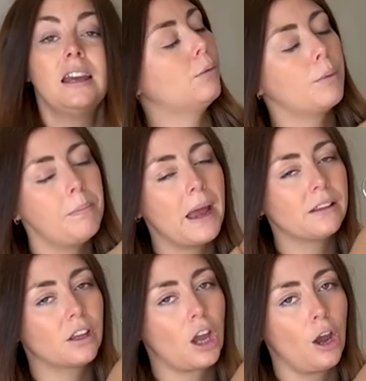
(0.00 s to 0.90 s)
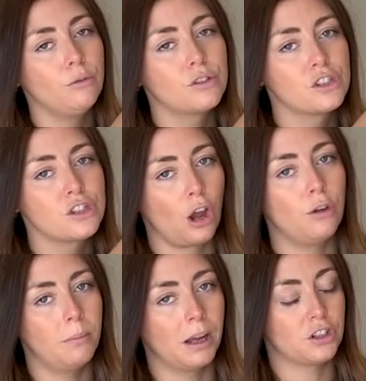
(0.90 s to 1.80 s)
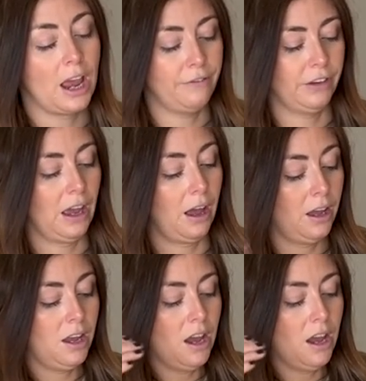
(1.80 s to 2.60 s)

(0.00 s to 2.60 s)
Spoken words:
it would make the coat so much heavier.